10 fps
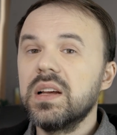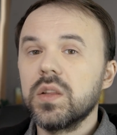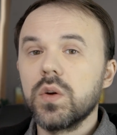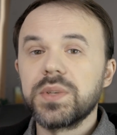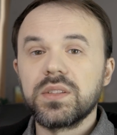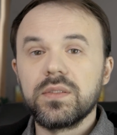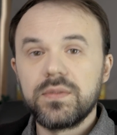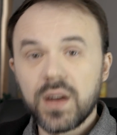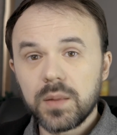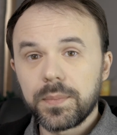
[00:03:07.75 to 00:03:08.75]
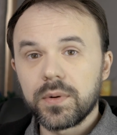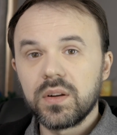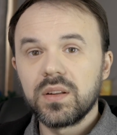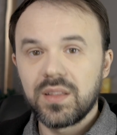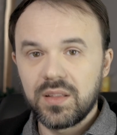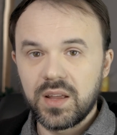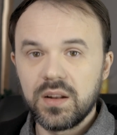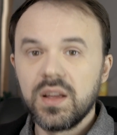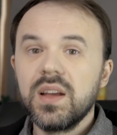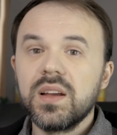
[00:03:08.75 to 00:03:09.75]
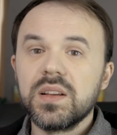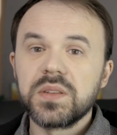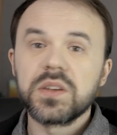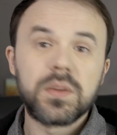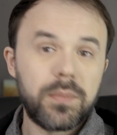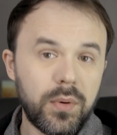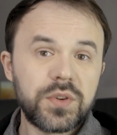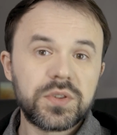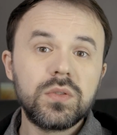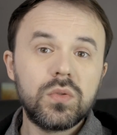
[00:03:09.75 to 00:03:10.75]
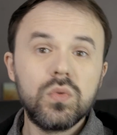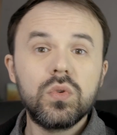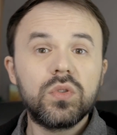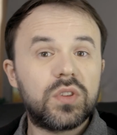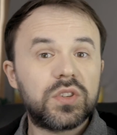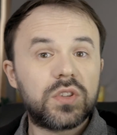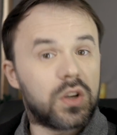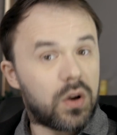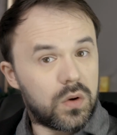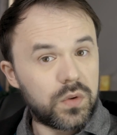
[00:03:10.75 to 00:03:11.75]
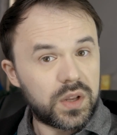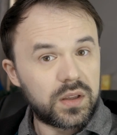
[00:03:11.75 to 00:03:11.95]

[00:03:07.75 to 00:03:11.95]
The website developer, then, is thus the person who does the coding